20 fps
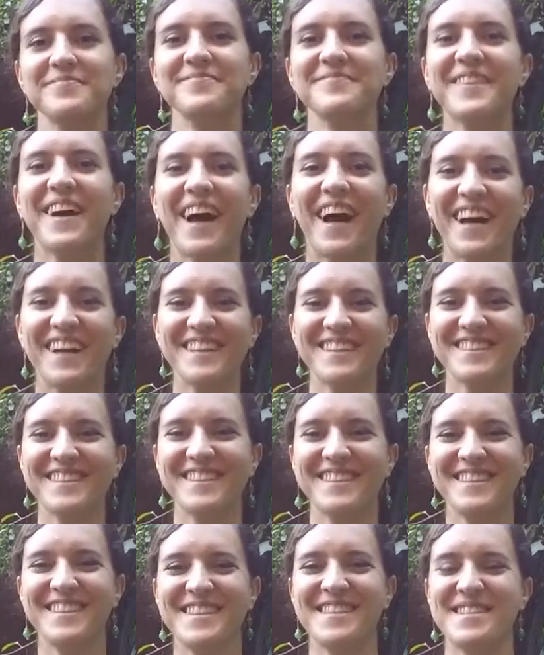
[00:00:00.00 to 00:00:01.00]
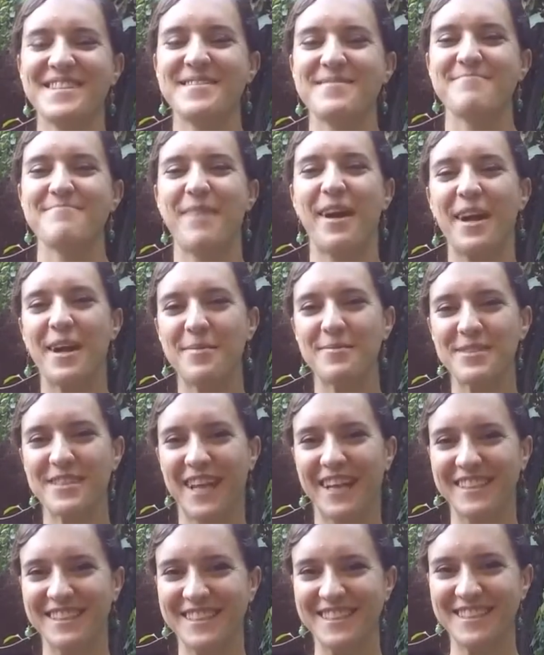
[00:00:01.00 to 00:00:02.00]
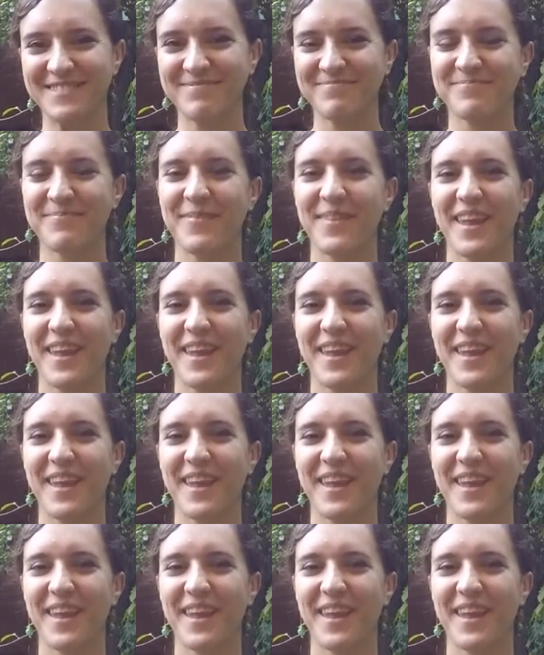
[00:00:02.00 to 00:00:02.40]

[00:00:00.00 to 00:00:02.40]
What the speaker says: Hi, my name is Eileen.